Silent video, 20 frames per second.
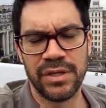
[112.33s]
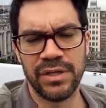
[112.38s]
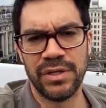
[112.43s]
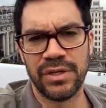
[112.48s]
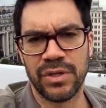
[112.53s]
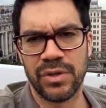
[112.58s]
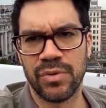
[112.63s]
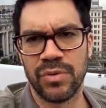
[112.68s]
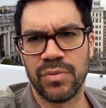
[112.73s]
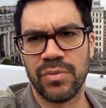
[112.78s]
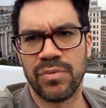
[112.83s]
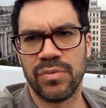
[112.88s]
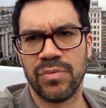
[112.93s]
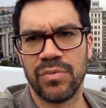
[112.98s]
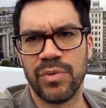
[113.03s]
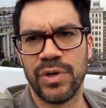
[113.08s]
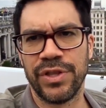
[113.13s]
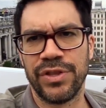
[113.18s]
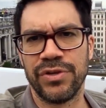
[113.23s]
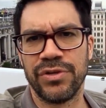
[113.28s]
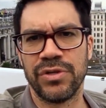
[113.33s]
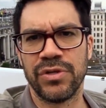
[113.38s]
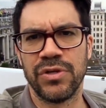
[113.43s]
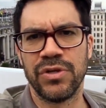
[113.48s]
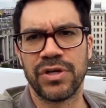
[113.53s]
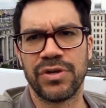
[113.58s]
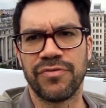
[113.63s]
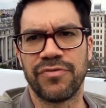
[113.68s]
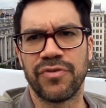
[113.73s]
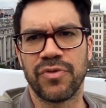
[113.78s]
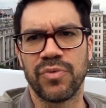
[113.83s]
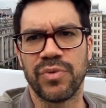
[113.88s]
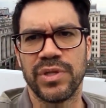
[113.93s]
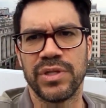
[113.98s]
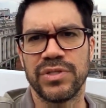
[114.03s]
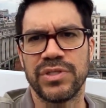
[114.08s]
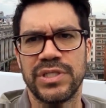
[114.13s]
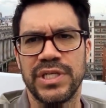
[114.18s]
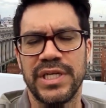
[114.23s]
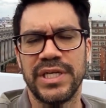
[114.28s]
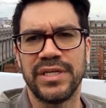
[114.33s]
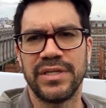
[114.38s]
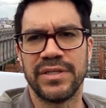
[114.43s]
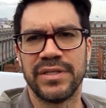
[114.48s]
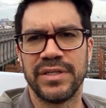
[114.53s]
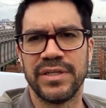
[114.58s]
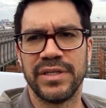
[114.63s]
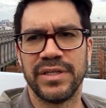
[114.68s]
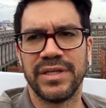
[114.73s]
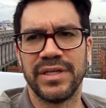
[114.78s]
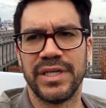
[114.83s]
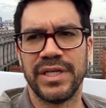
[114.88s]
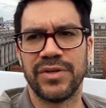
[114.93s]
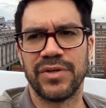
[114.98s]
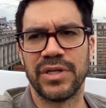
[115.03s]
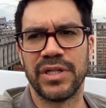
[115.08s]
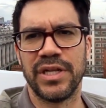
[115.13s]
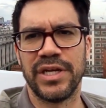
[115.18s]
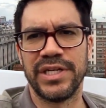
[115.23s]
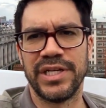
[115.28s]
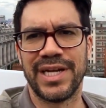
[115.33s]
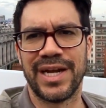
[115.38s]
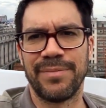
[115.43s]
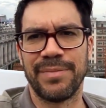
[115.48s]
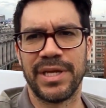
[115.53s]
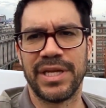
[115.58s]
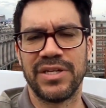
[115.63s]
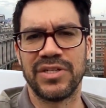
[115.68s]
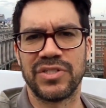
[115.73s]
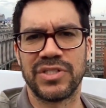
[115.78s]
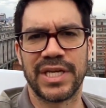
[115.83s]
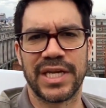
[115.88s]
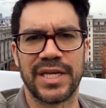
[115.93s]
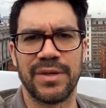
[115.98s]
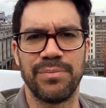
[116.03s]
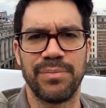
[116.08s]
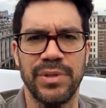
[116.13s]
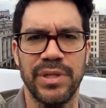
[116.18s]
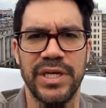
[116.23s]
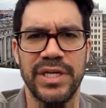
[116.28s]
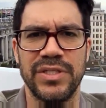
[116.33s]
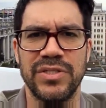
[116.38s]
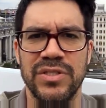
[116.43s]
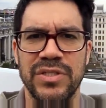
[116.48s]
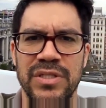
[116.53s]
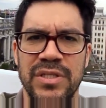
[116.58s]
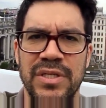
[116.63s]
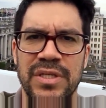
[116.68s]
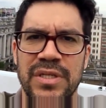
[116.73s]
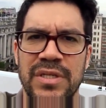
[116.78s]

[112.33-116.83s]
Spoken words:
you know, whether you're looking for real estate here in London, I'm getting a second place.